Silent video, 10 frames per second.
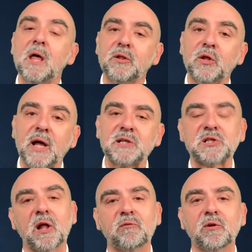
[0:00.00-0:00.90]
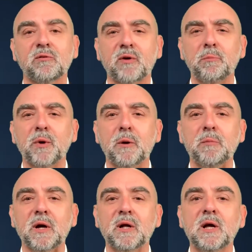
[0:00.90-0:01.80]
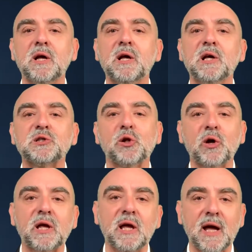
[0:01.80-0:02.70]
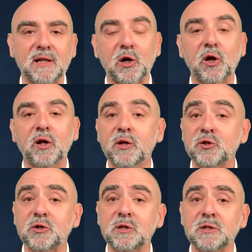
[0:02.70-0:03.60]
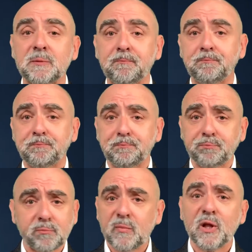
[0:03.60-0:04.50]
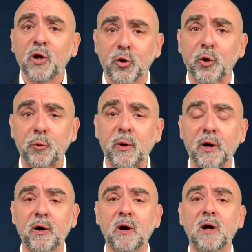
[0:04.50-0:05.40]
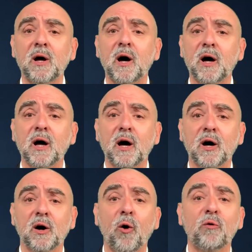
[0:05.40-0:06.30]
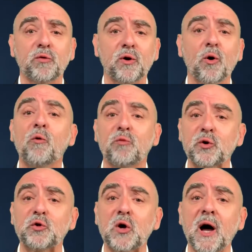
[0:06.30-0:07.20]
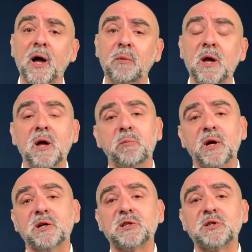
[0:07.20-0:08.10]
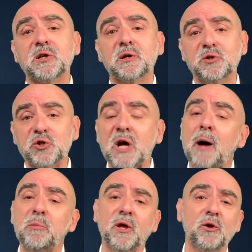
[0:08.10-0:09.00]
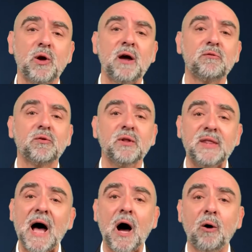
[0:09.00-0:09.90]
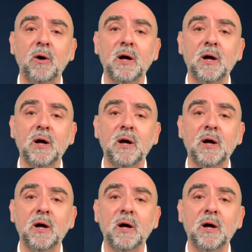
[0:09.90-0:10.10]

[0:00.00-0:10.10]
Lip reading: The next level of our pyramid is looking at the clinician's career over time, because the job that you have now